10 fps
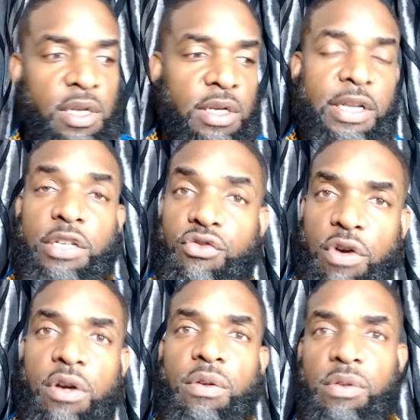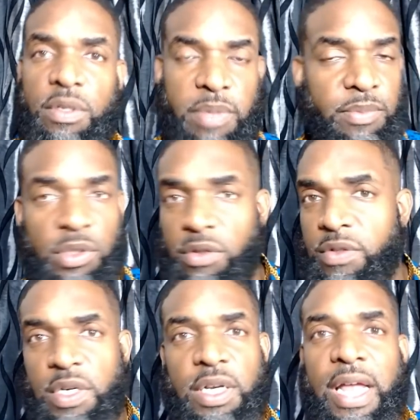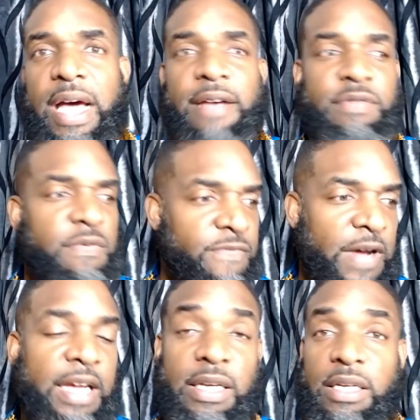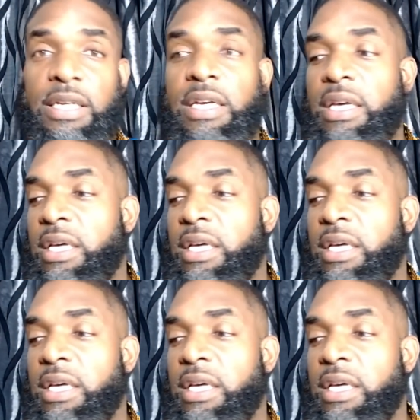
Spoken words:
that struggle with people losing their lives and fighting